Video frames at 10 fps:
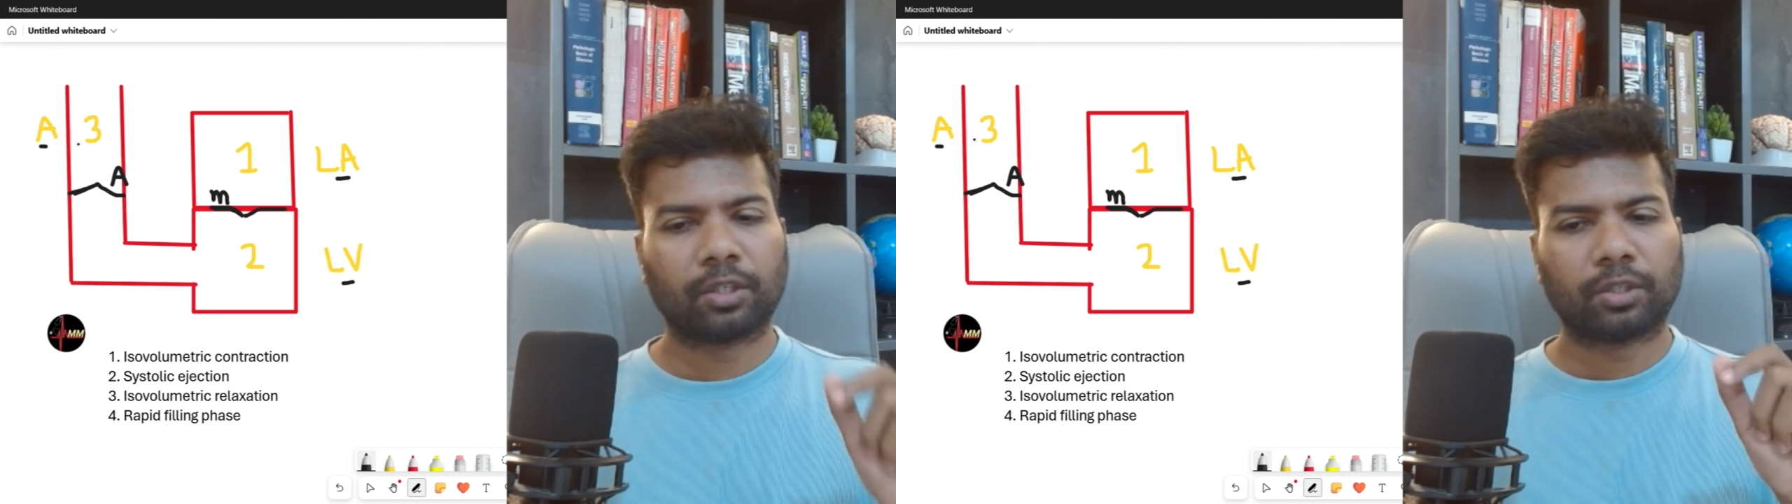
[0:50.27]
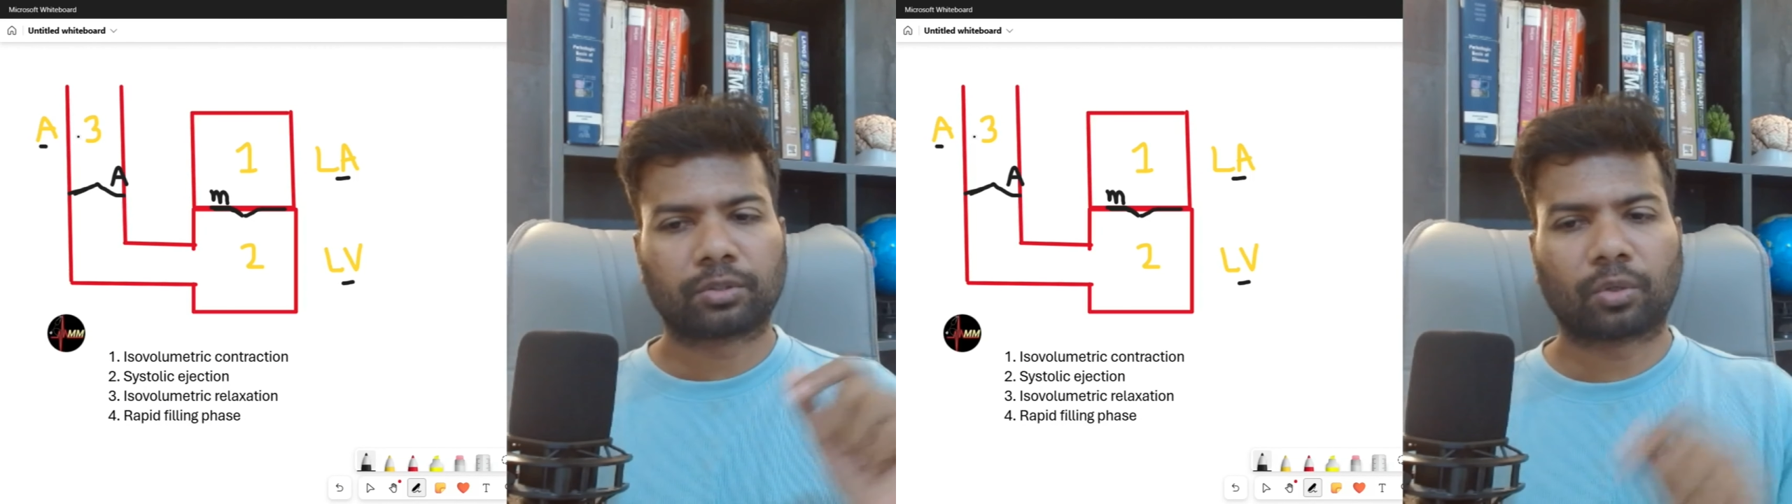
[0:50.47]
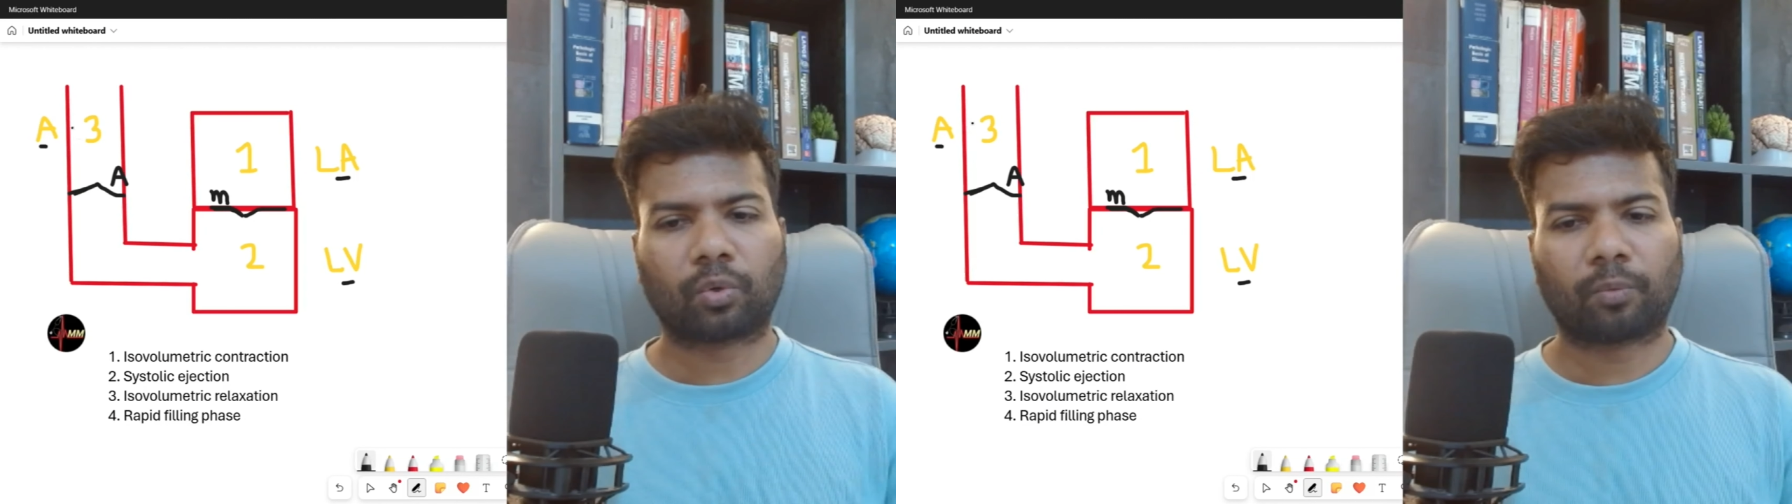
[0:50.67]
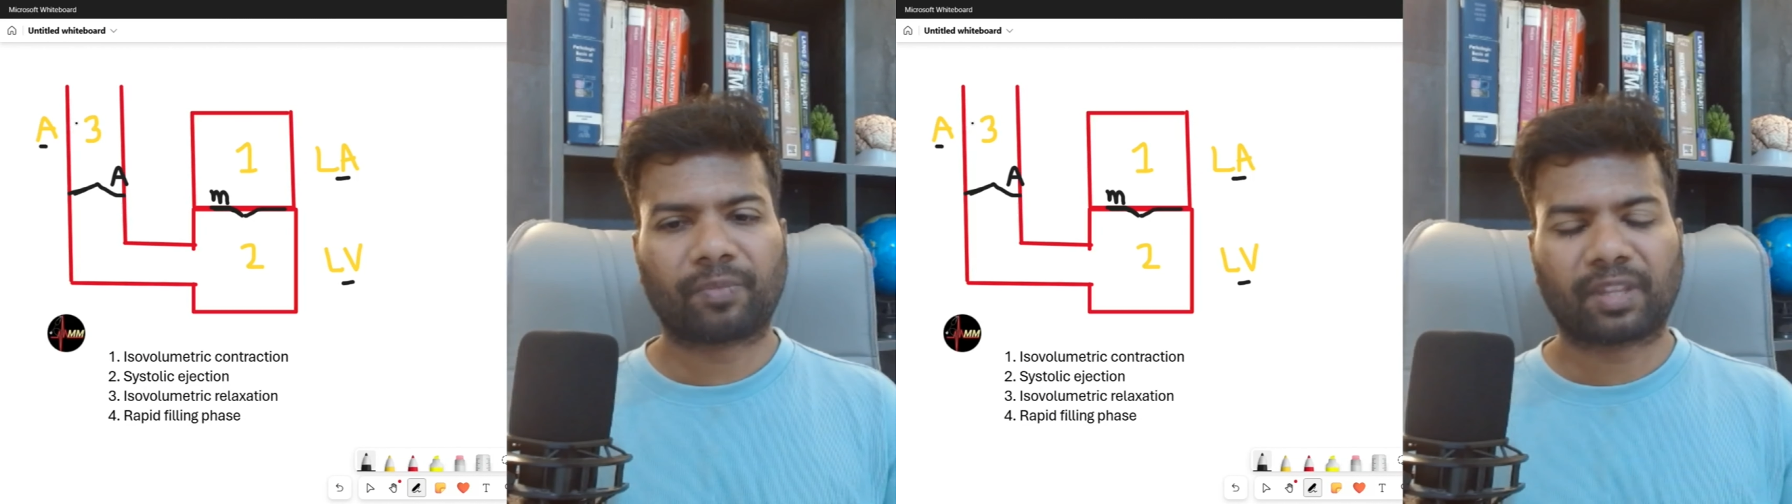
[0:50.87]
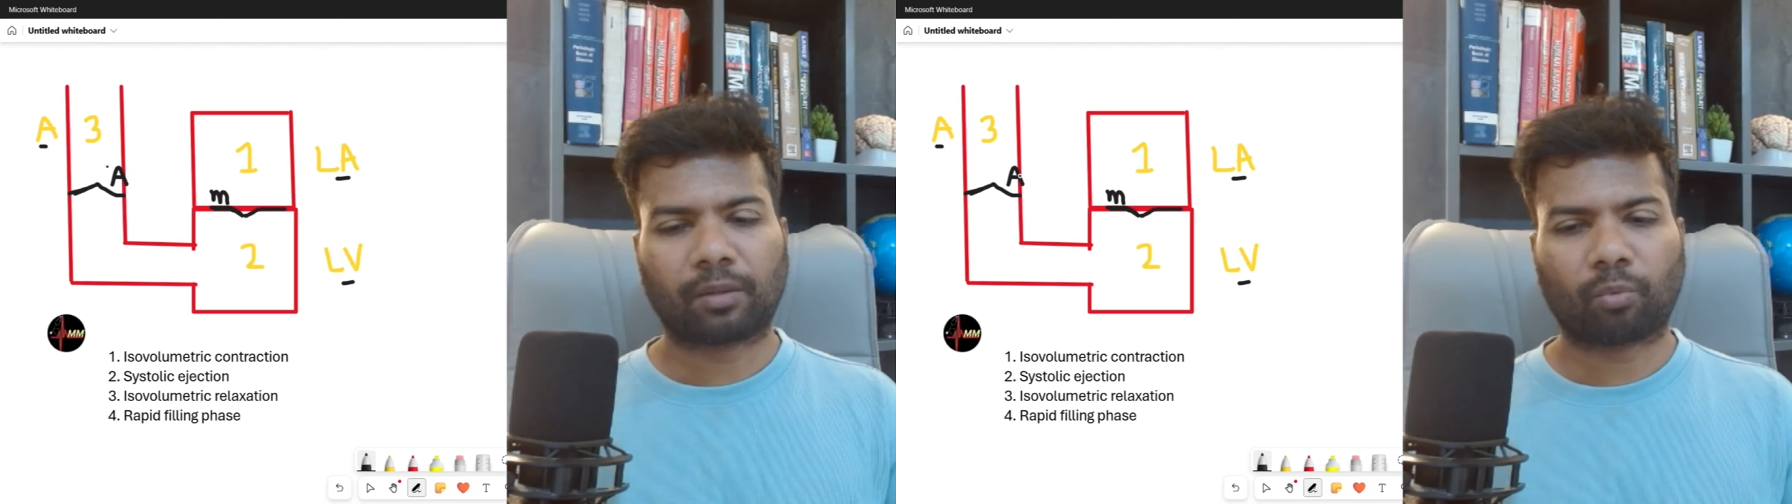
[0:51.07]
so
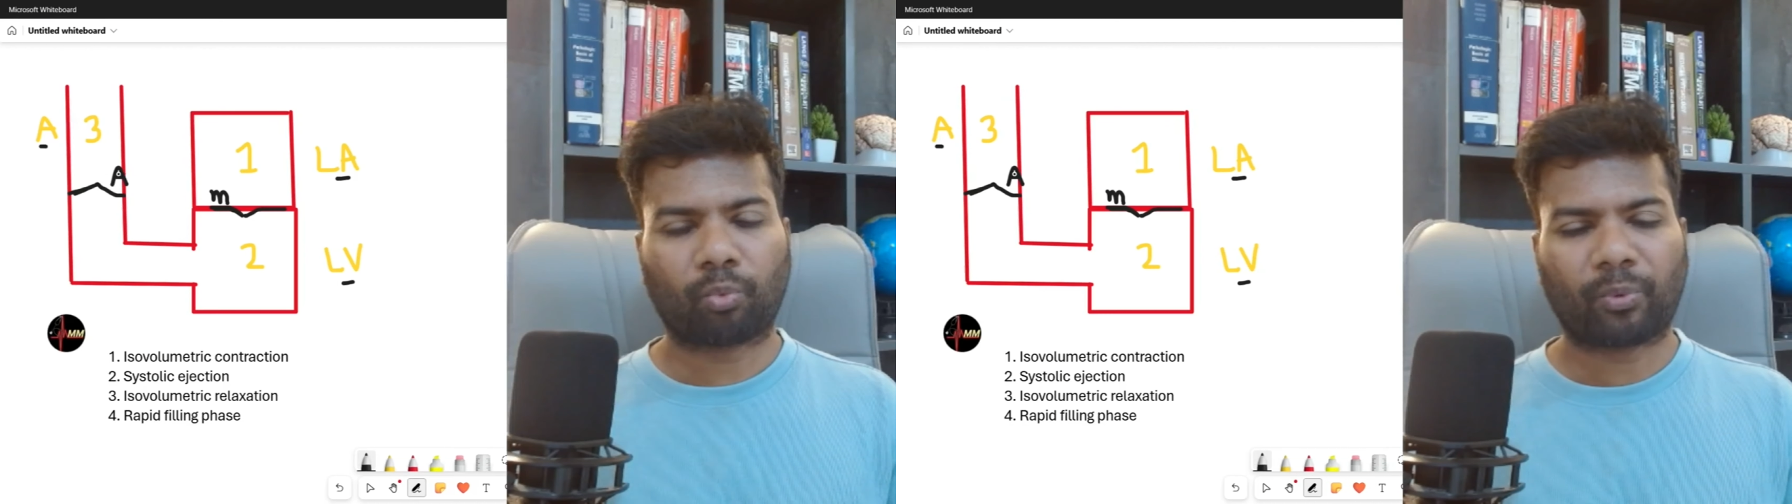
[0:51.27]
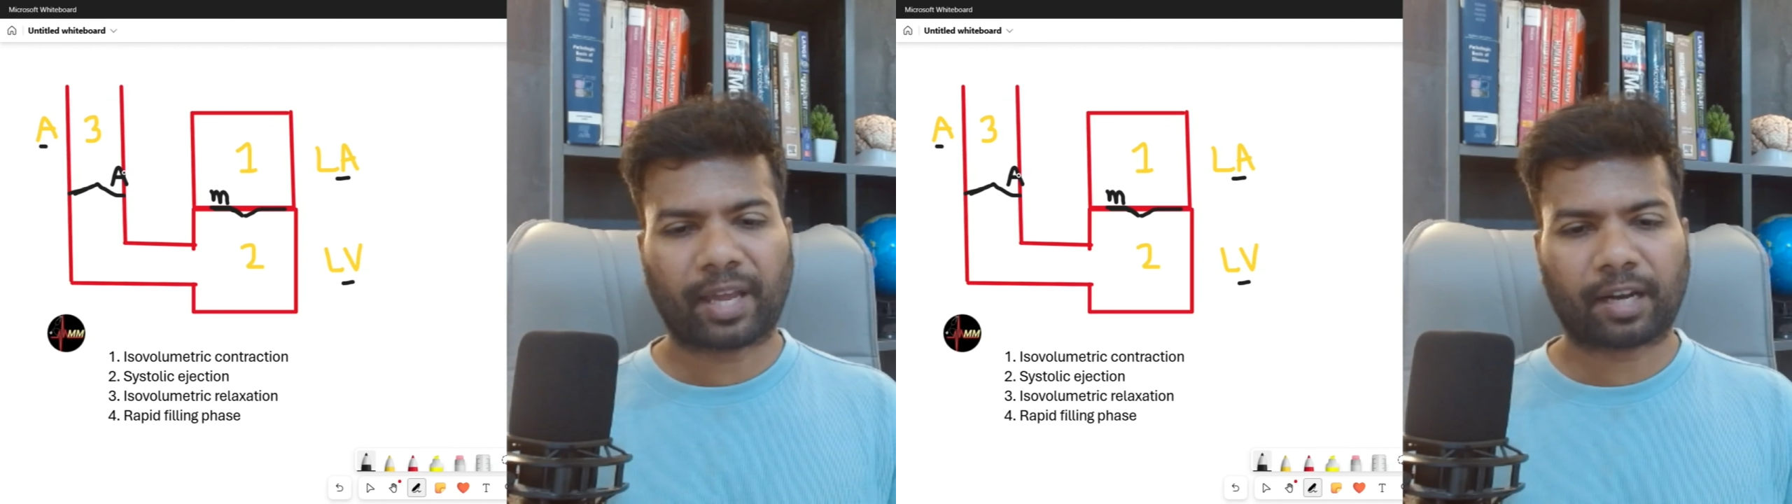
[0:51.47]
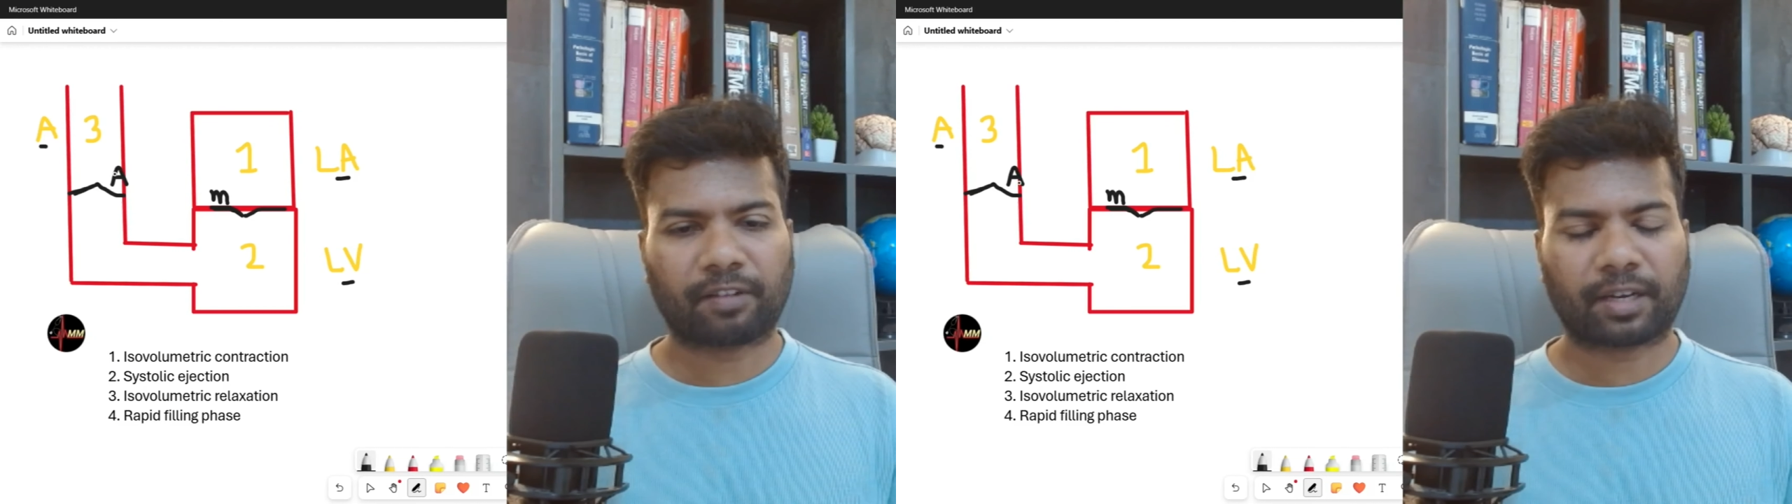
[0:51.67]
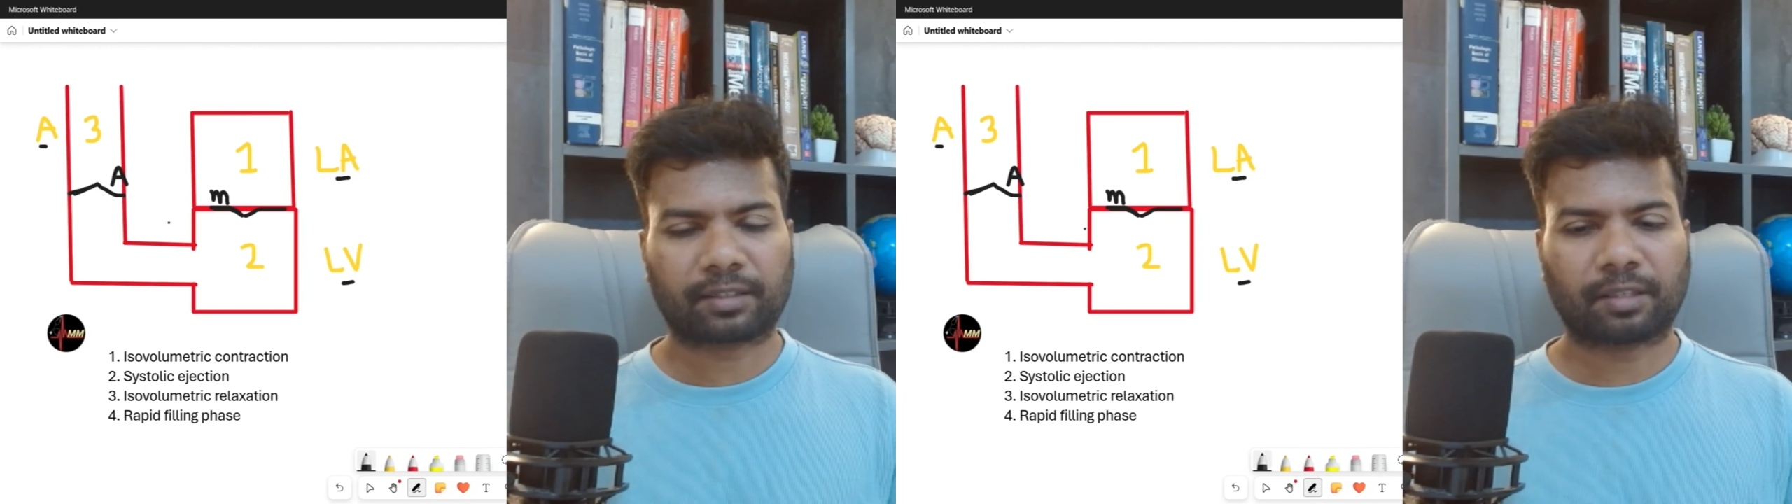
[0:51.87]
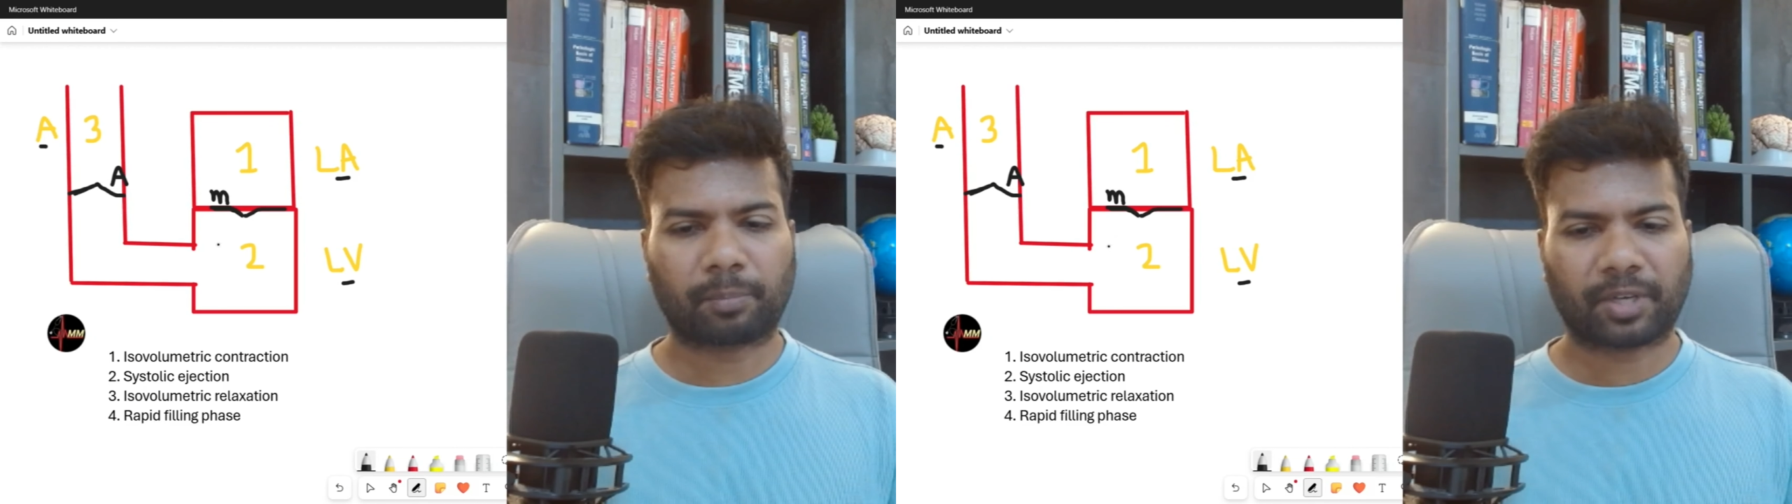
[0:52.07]
wherever
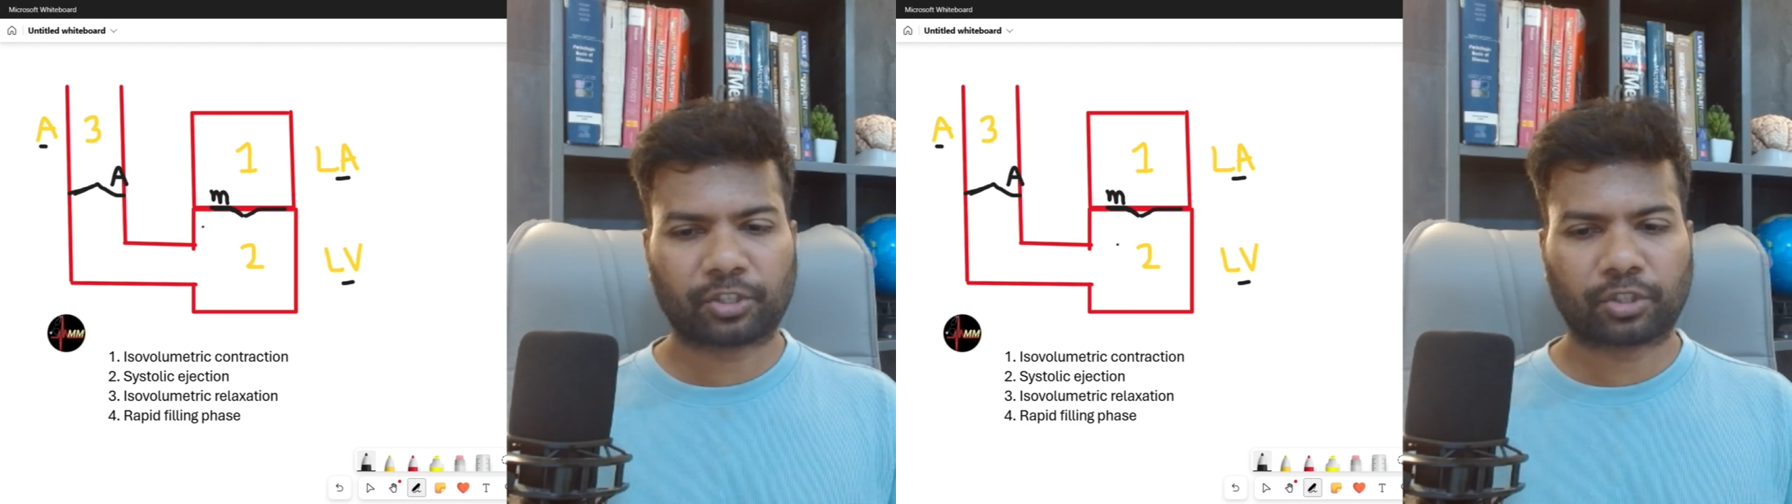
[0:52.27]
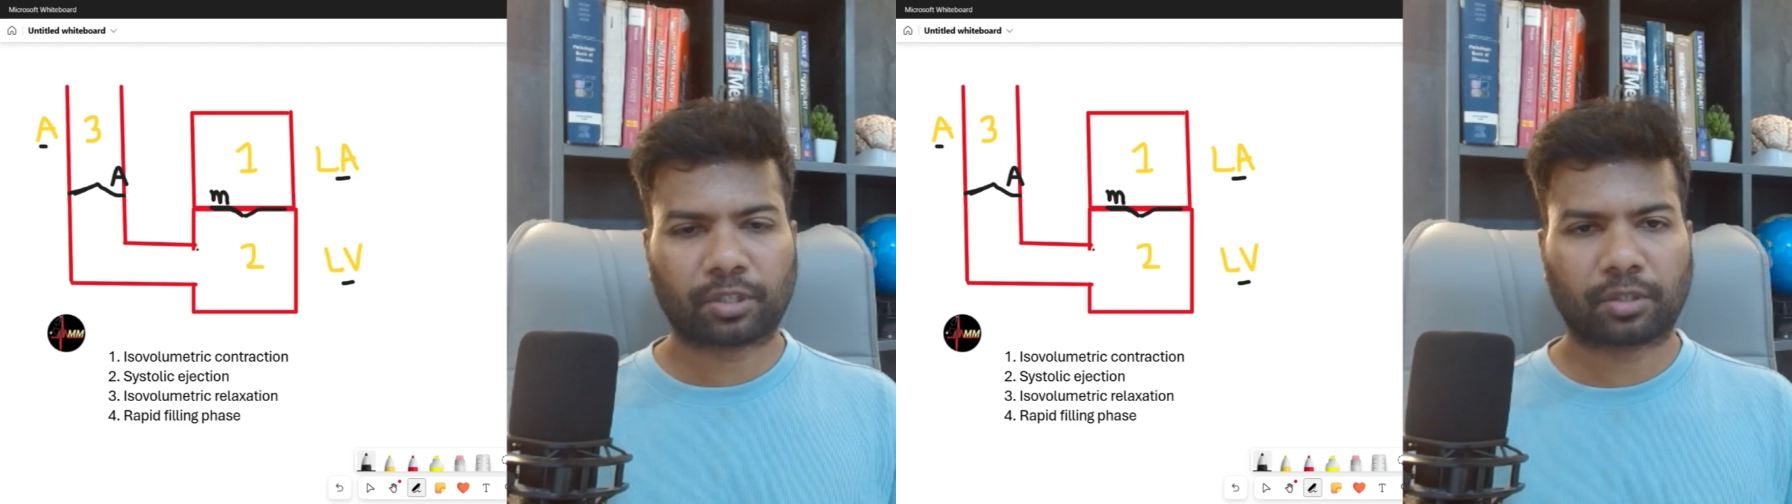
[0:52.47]
the pressure